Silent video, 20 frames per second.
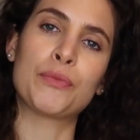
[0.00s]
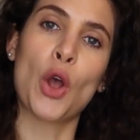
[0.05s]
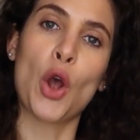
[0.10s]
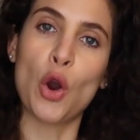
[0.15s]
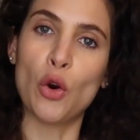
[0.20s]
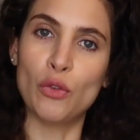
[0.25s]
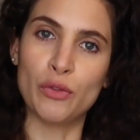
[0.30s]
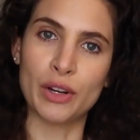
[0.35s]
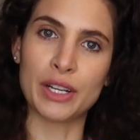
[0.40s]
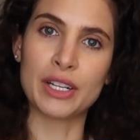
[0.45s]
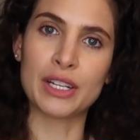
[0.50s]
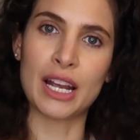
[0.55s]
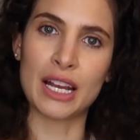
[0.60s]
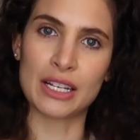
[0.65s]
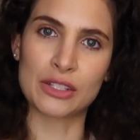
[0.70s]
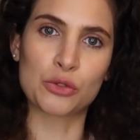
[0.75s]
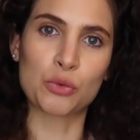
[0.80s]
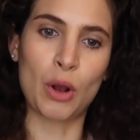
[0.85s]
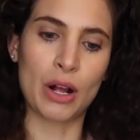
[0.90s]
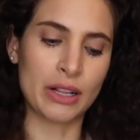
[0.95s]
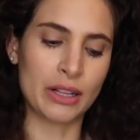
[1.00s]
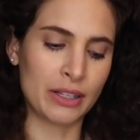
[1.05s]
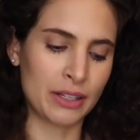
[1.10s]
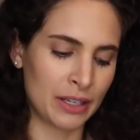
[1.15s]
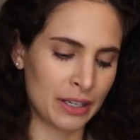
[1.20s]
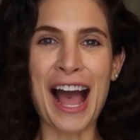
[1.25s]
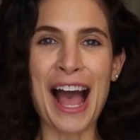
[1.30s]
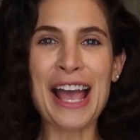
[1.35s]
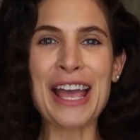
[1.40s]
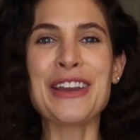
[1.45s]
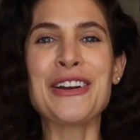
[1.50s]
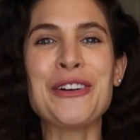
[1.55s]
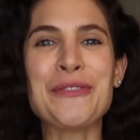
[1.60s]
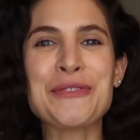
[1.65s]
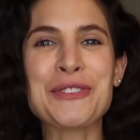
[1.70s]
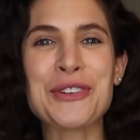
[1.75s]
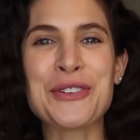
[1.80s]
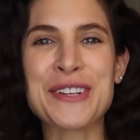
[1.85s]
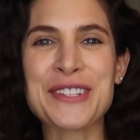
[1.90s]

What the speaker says: oven as well. I hope you